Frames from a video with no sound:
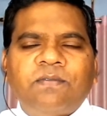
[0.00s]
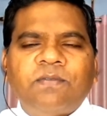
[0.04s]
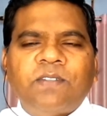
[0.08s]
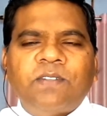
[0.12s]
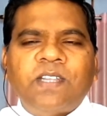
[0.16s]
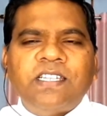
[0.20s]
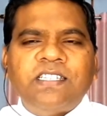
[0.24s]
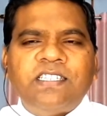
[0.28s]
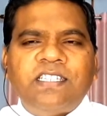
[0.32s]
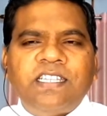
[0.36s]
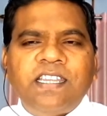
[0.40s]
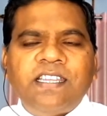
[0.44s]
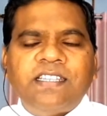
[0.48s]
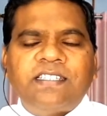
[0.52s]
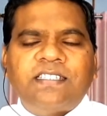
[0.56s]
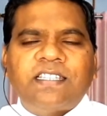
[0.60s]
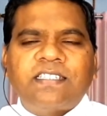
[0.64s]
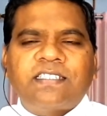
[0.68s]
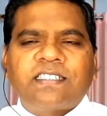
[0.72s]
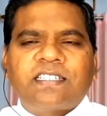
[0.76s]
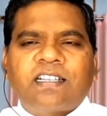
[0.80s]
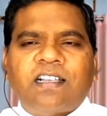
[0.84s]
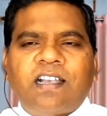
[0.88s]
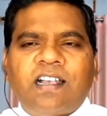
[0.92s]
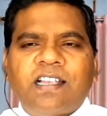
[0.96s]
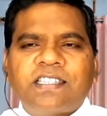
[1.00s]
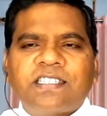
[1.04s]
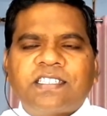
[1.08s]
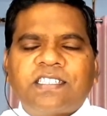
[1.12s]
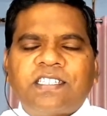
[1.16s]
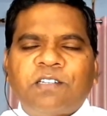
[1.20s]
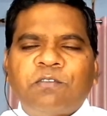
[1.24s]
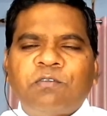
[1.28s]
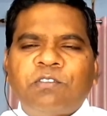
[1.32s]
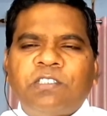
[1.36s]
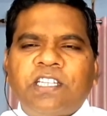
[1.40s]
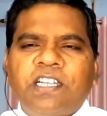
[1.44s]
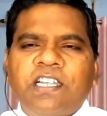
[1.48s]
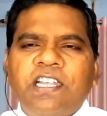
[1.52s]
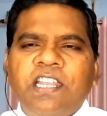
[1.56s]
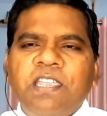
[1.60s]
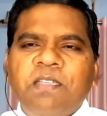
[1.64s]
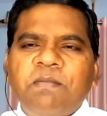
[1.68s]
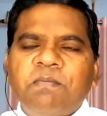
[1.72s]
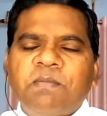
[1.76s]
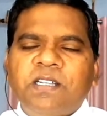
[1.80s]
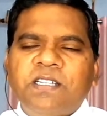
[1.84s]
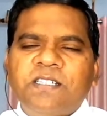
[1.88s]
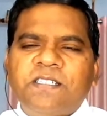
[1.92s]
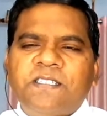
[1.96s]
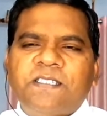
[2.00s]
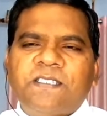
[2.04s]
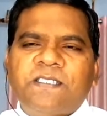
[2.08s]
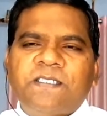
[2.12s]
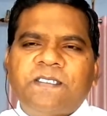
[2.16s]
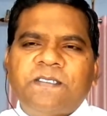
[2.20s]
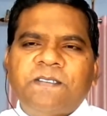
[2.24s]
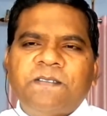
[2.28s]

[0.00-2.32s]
When Jesus cast out the demons